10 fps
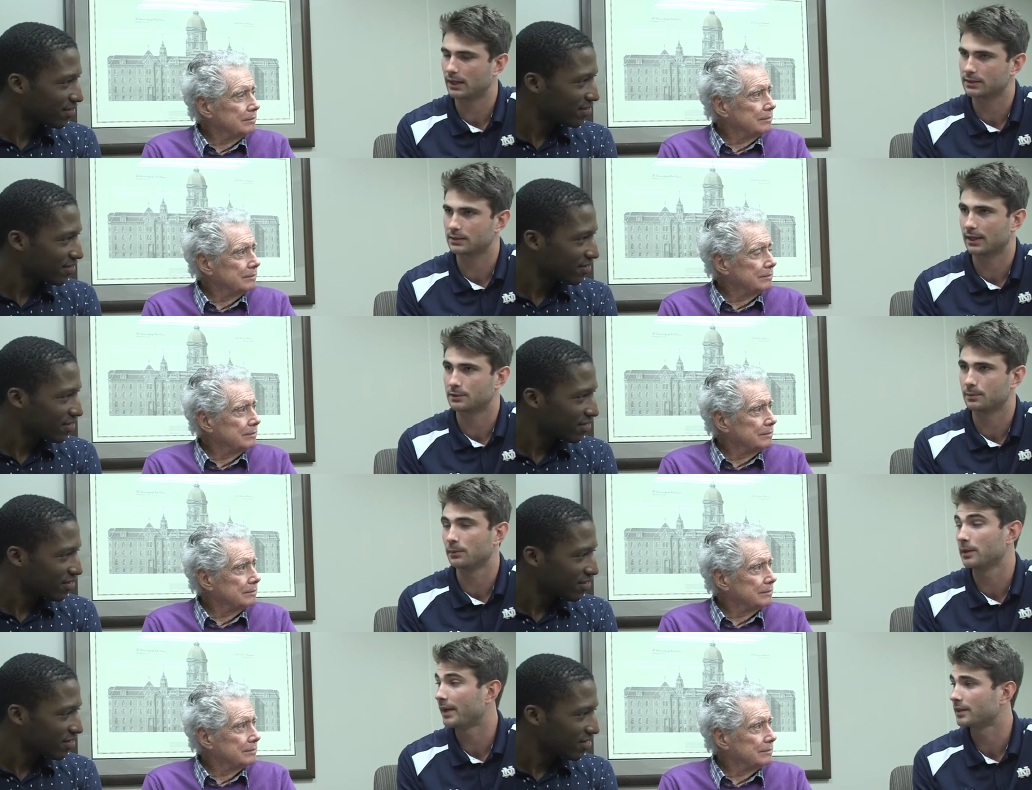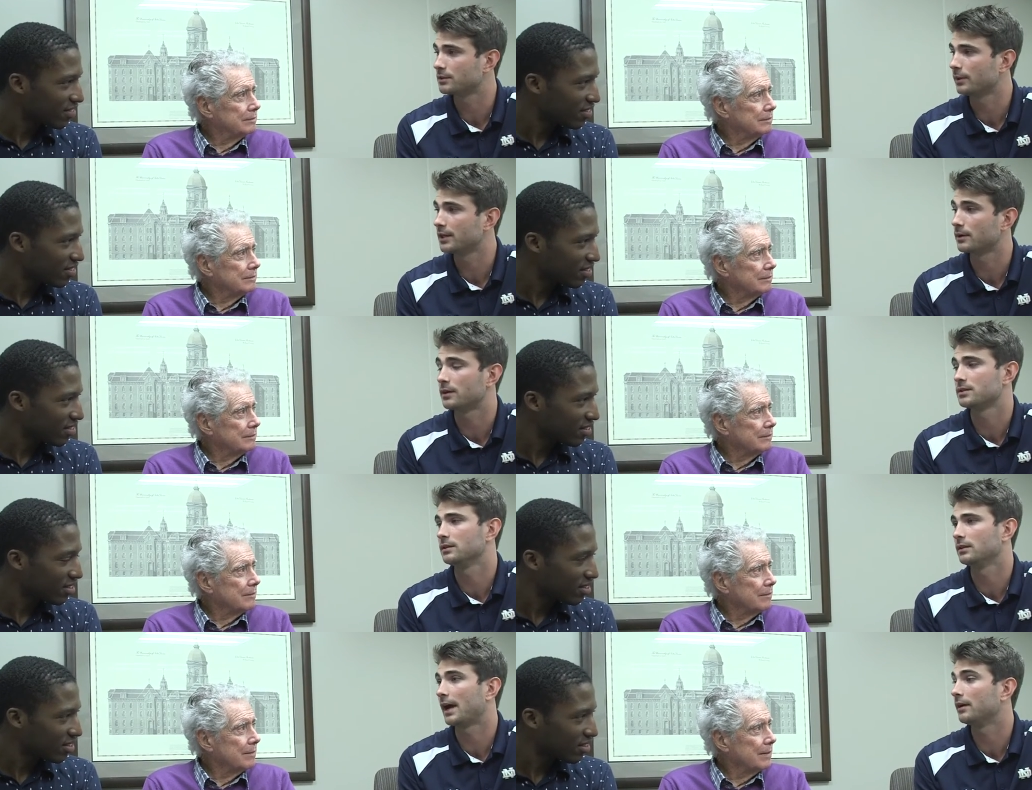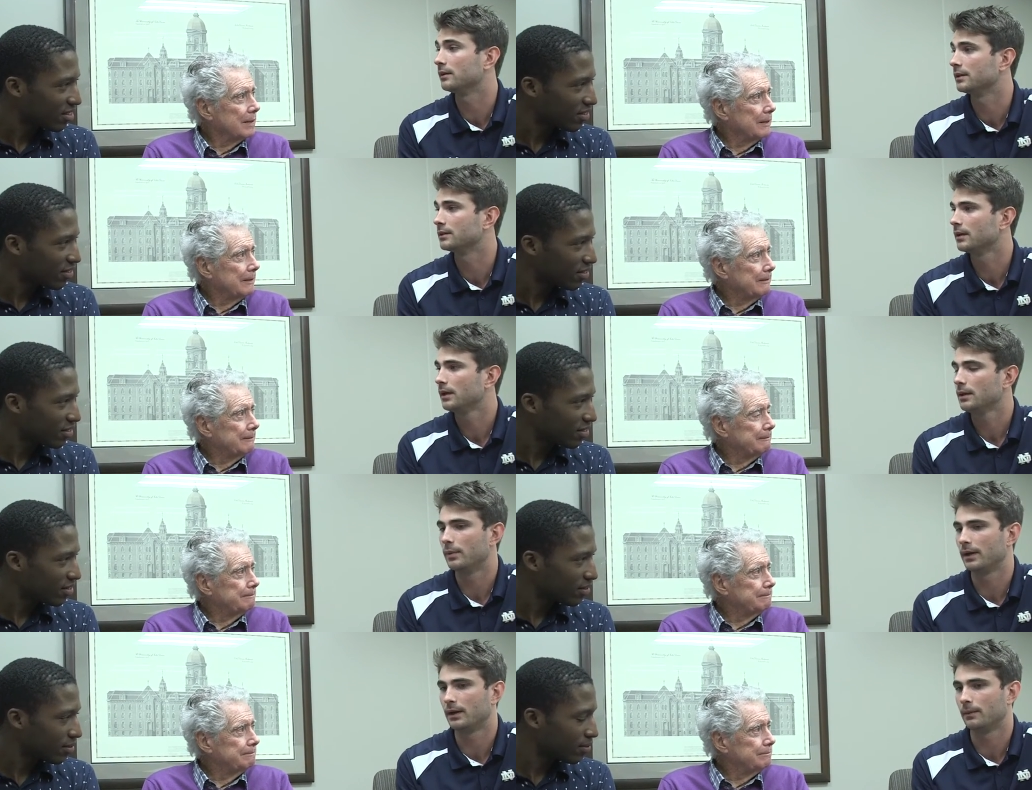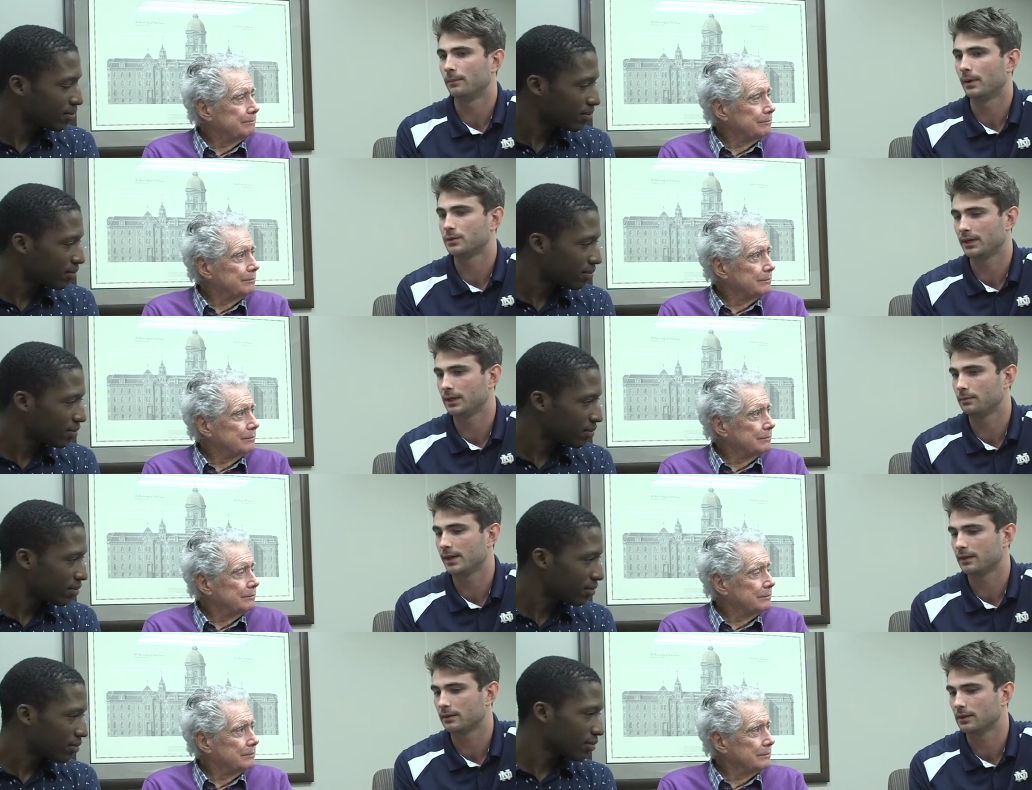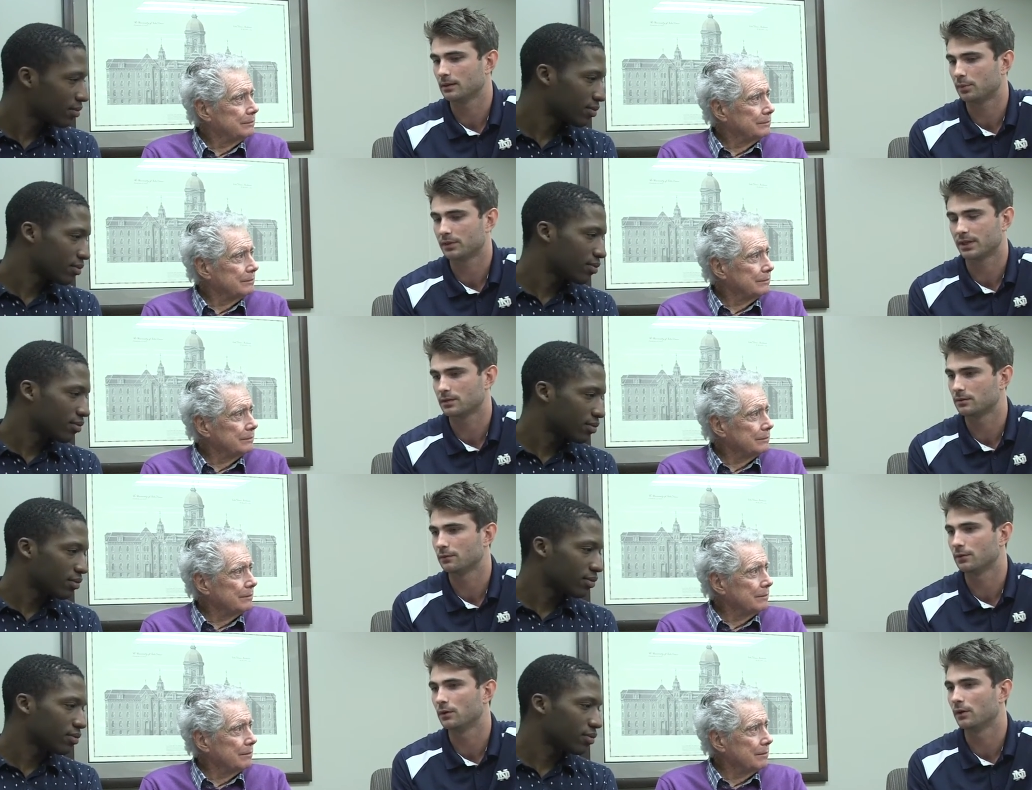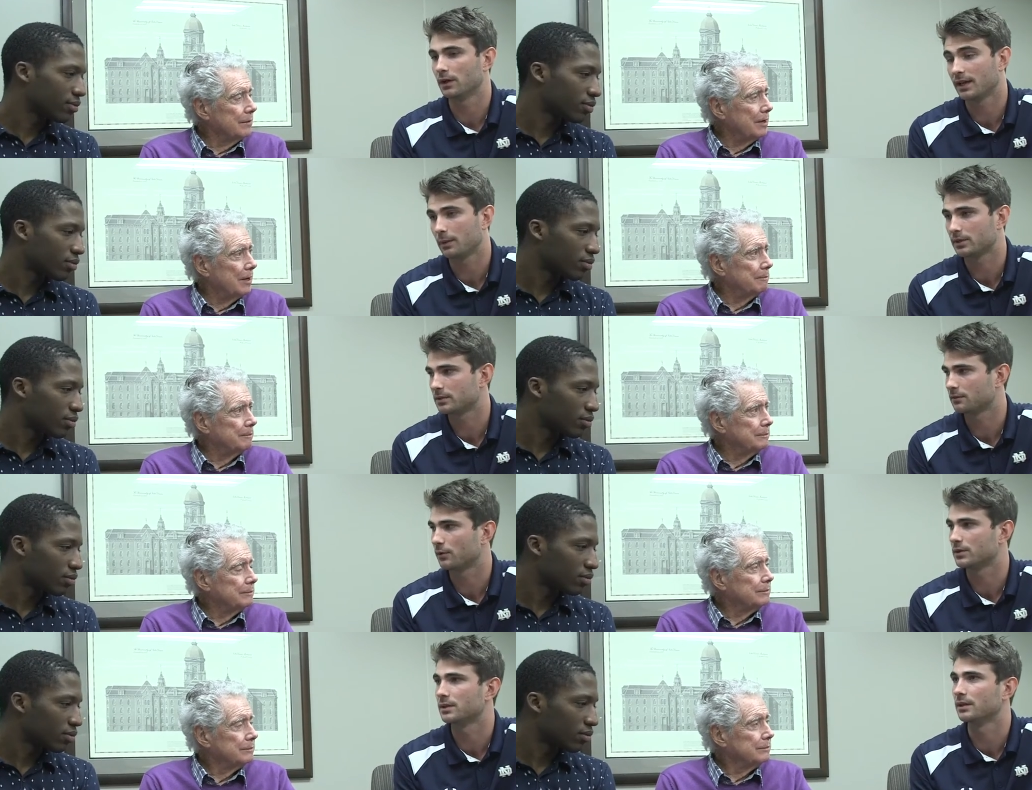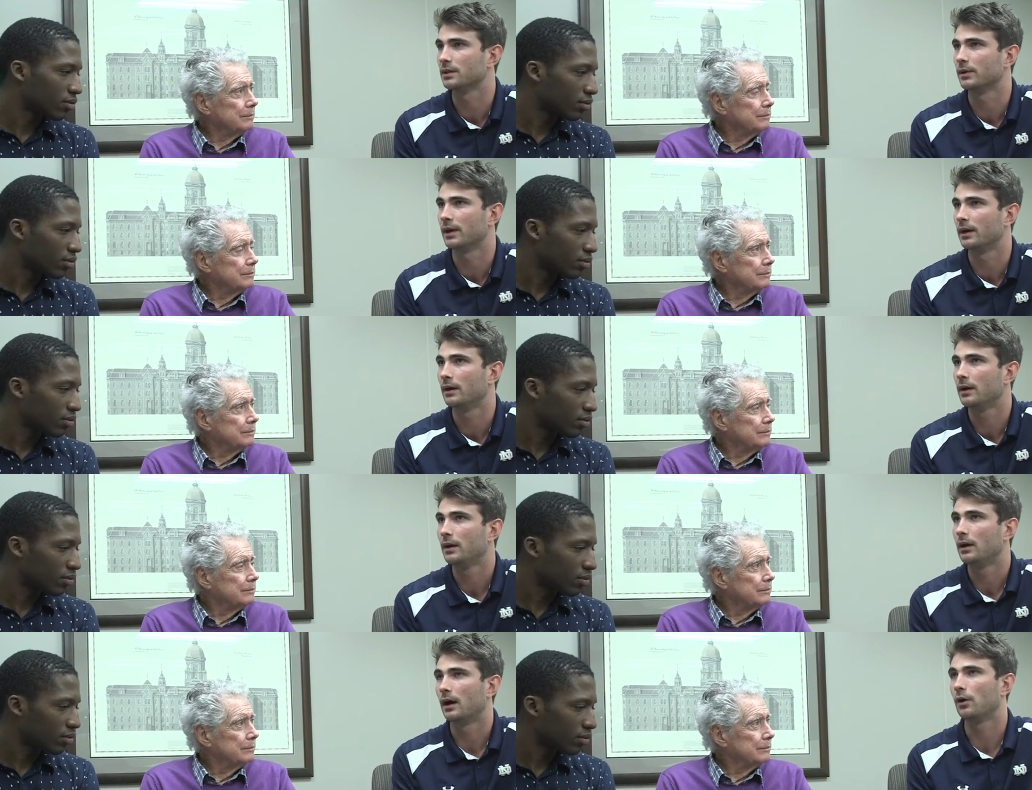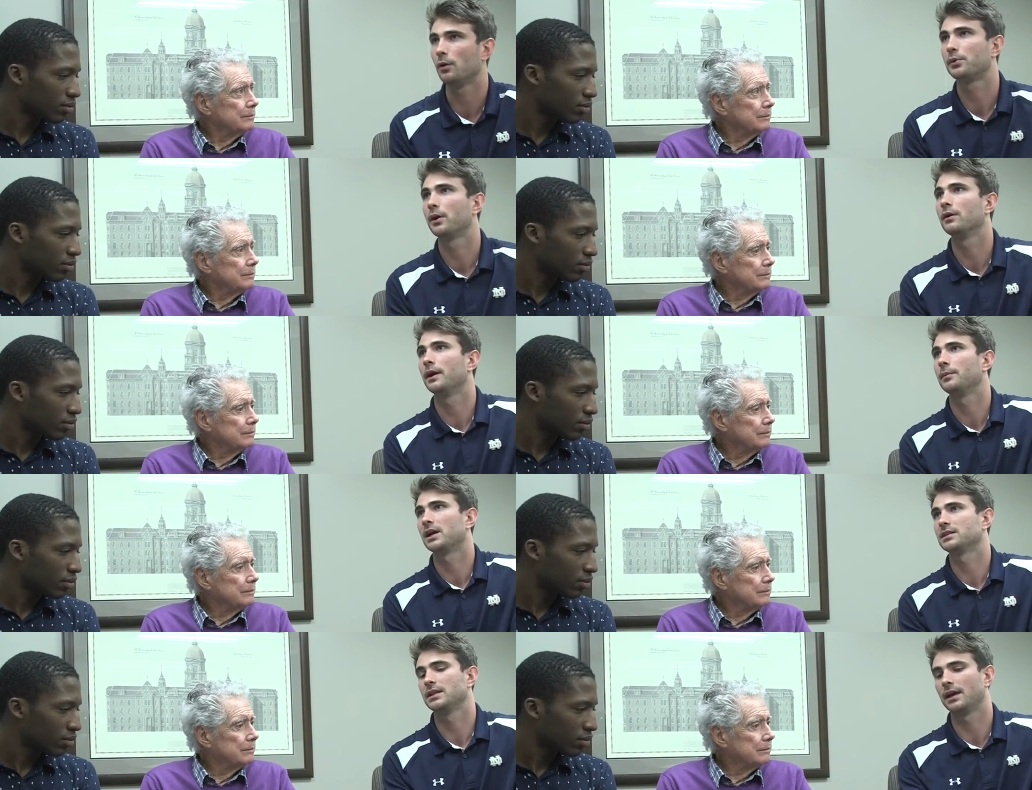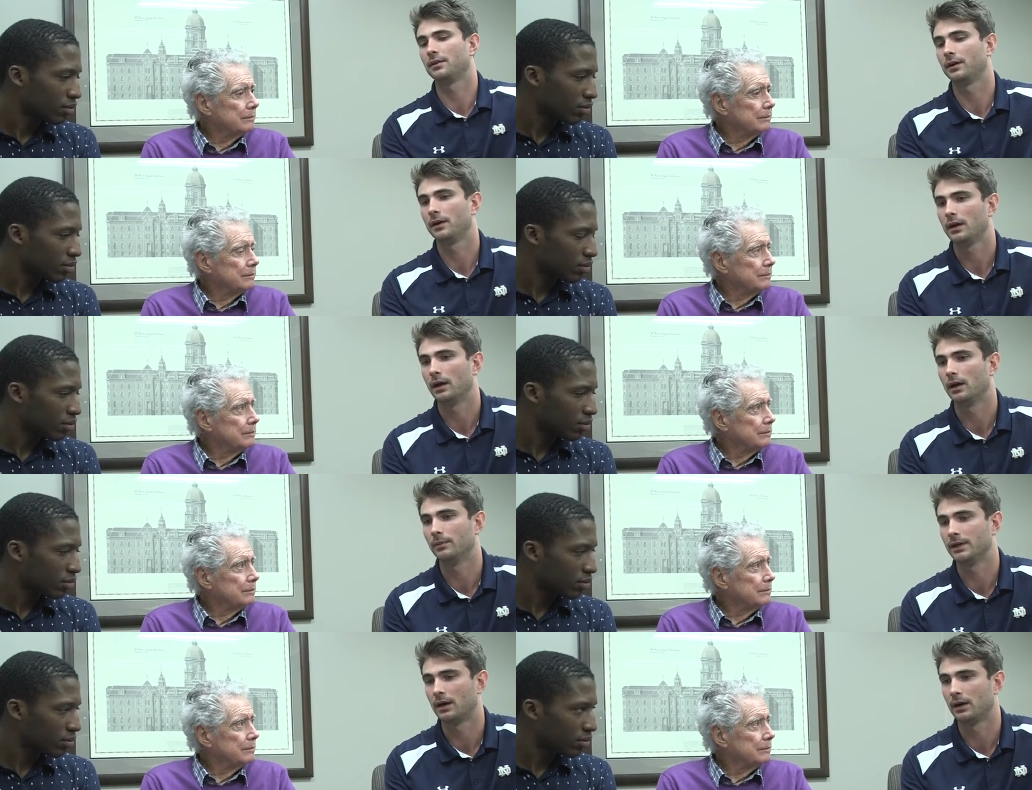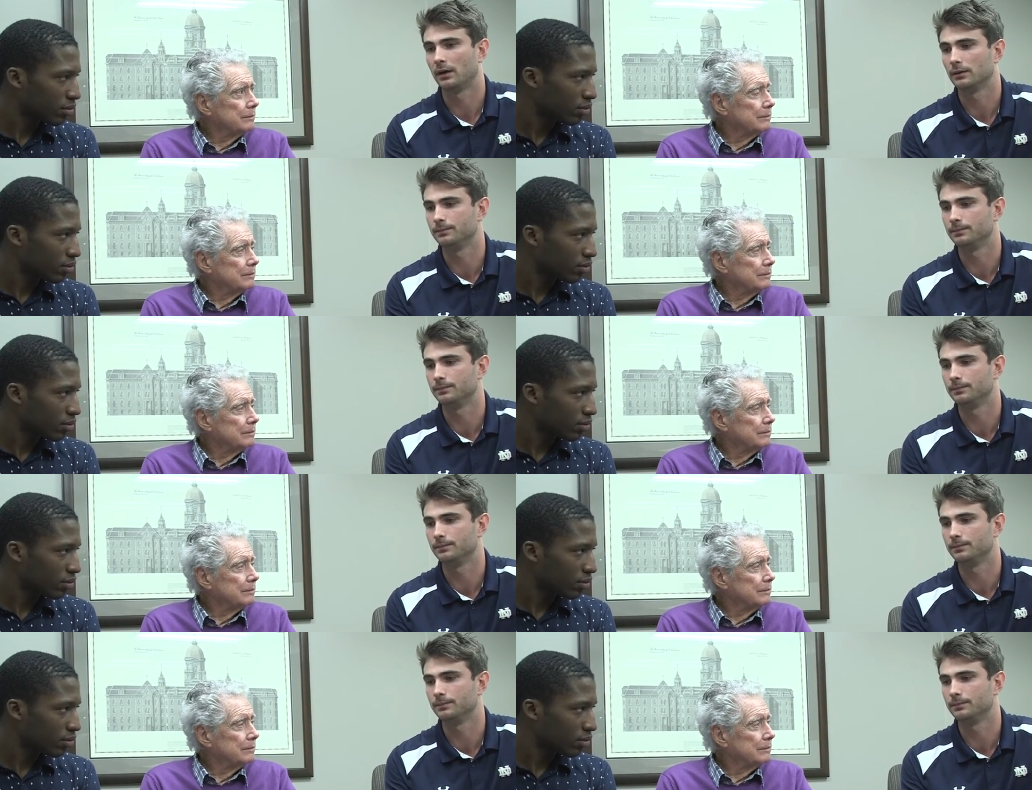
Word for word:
Speaker 1: last last spring when he passed away, so I was in Ireland. But um so I didn't make the the procession of the funeral on yeah. campus unfortunately, but our our whole program got together um, in our